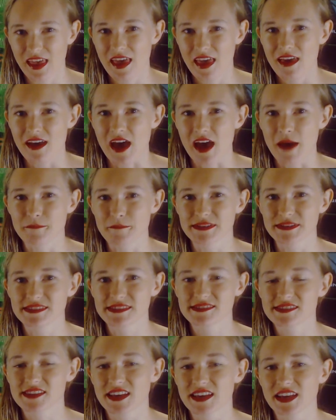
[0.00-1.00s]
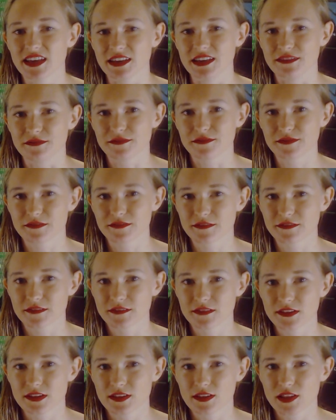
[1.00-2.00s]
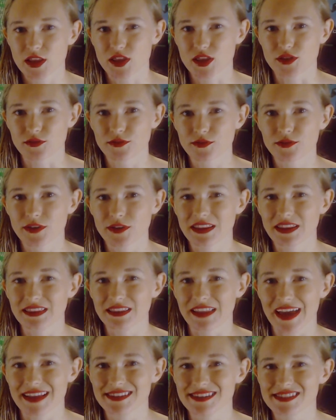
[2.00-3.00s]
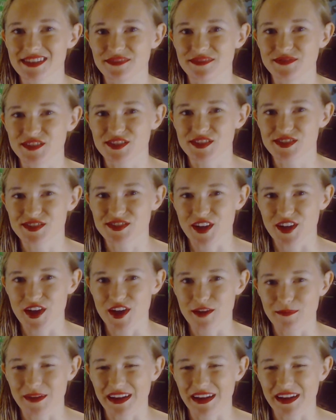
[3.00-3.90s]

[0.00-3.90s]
and perceive through a lens of discernment.